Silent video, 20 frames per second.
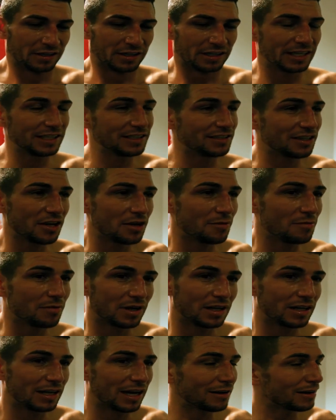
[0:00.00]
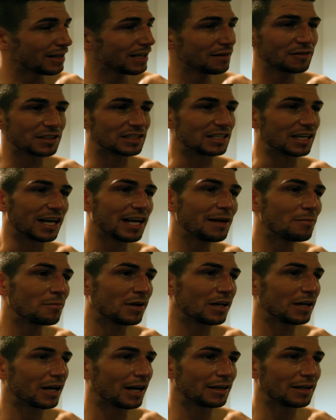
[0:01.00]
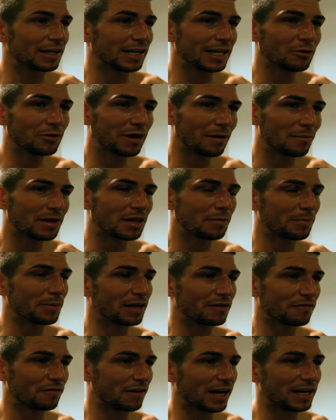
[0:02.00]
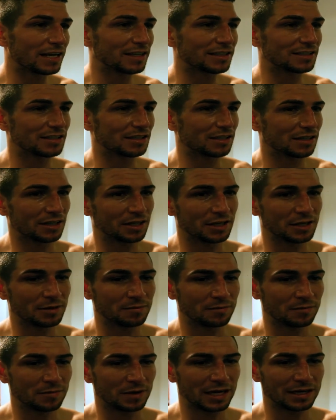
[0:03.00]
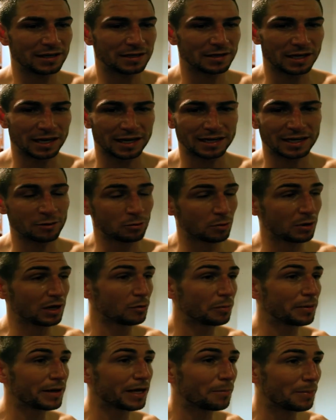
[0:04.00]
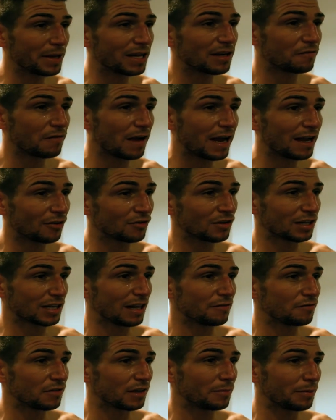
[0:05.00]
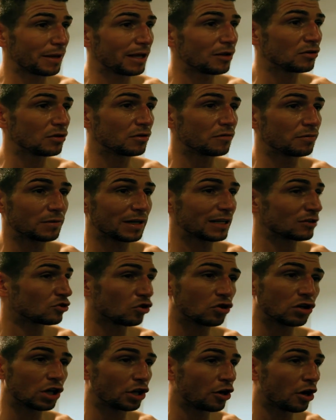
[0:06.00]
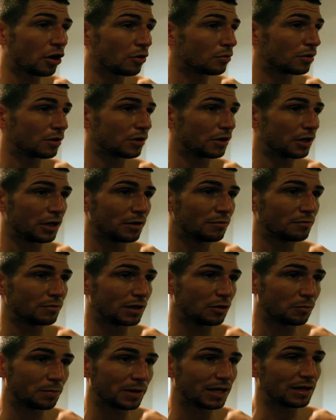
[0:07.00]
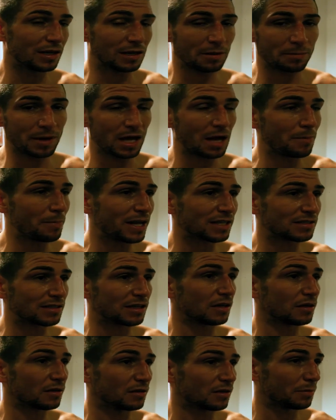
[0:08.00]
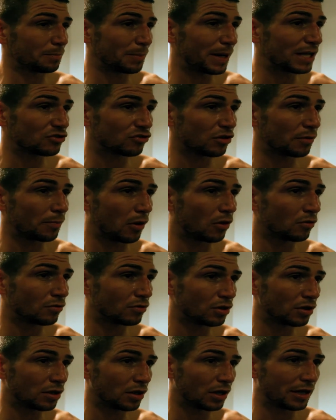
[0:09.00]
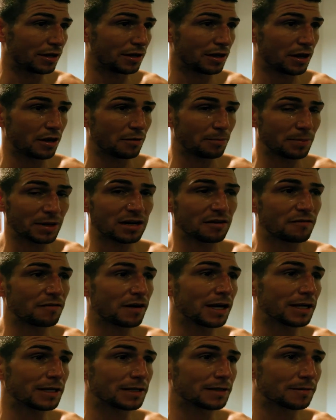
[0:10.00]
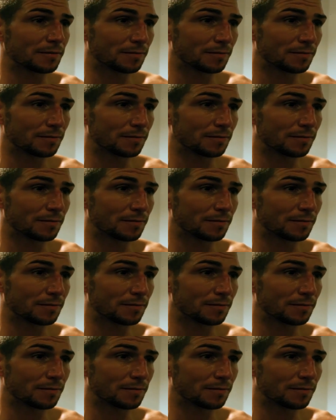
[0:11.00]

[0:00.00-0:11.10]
I'll leave it to him. He'll get me the big fights, and it will be a bigger fight on the Cleverly Bellevue. That's all I know. It'll be a better opponent and a bigger fight.